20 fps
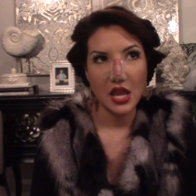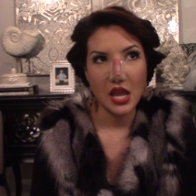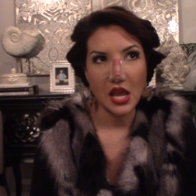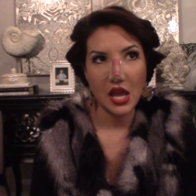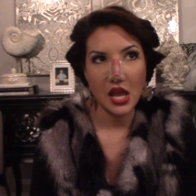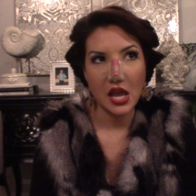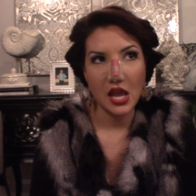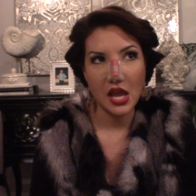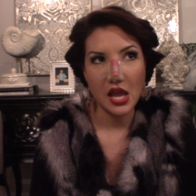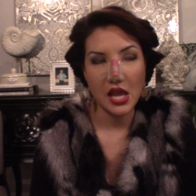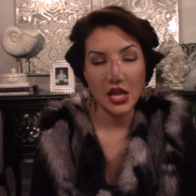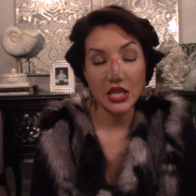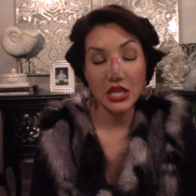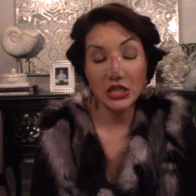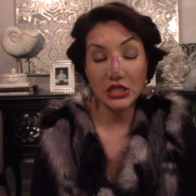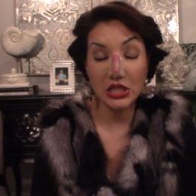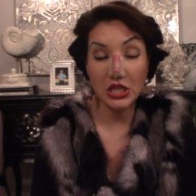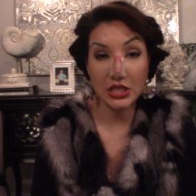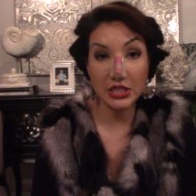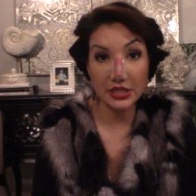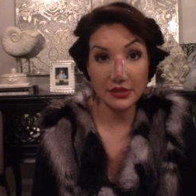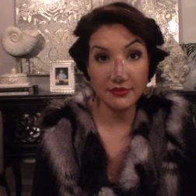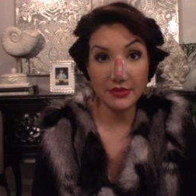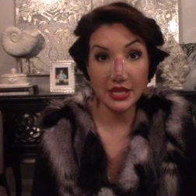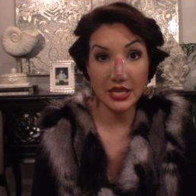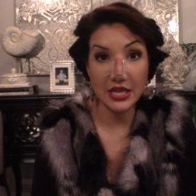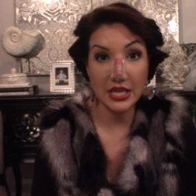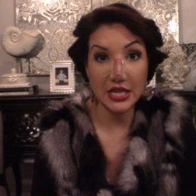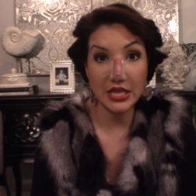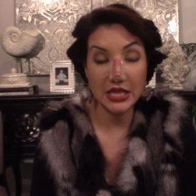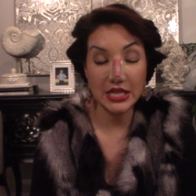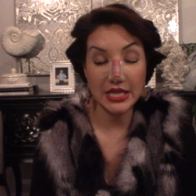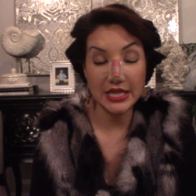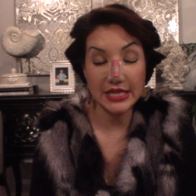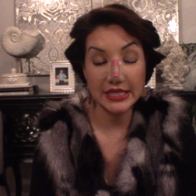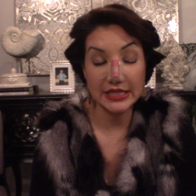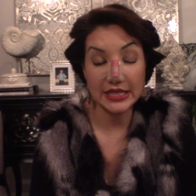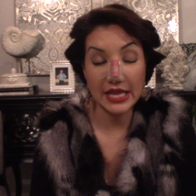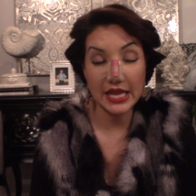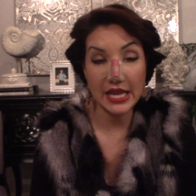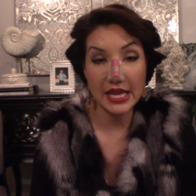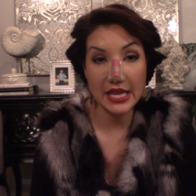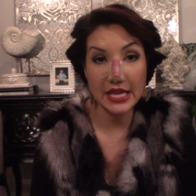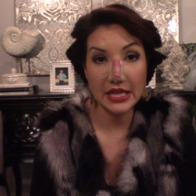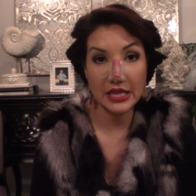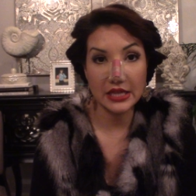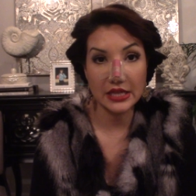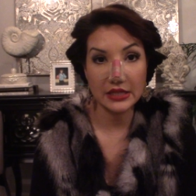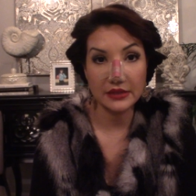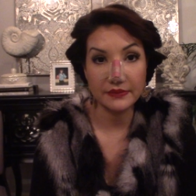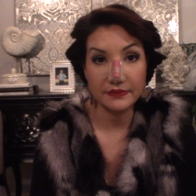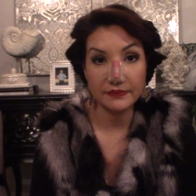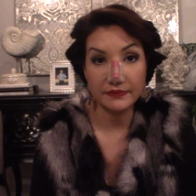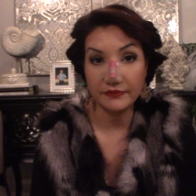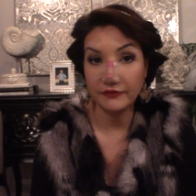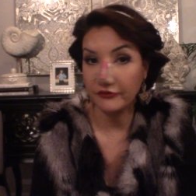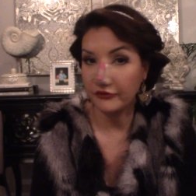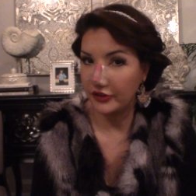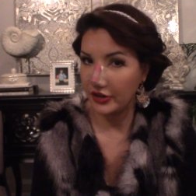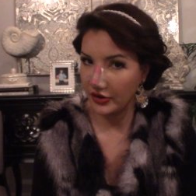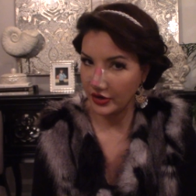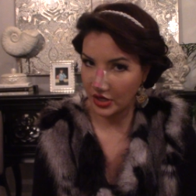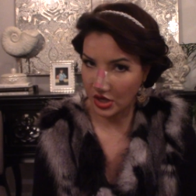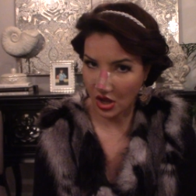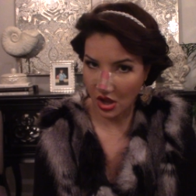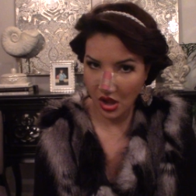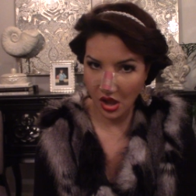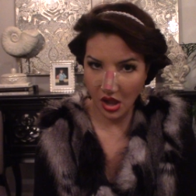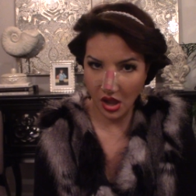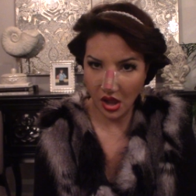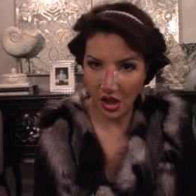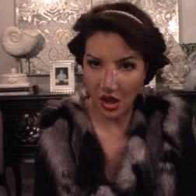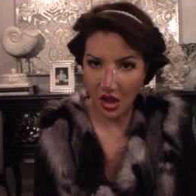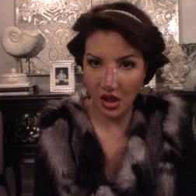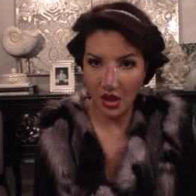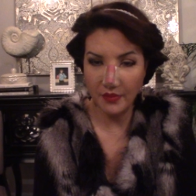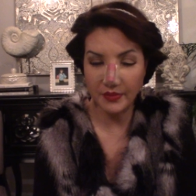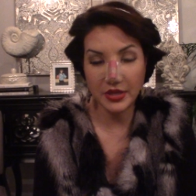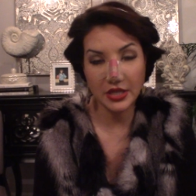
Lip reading: He looks at me and he's like very calm.